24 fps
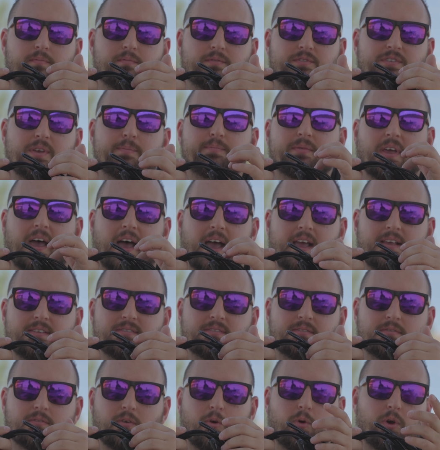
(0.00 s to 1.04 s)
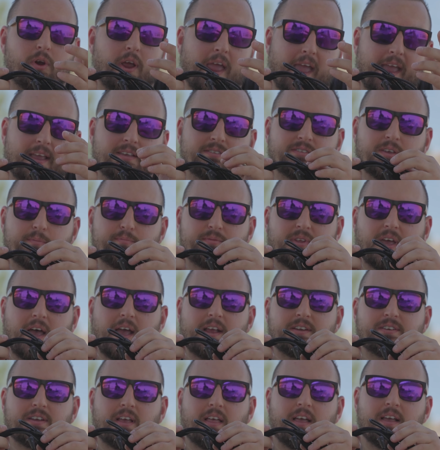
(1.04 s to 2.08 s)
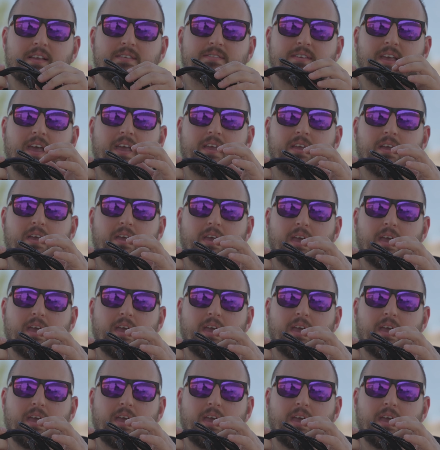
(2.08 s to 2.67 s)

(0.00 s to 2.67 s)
zip ties, or a zip tie, shall I say,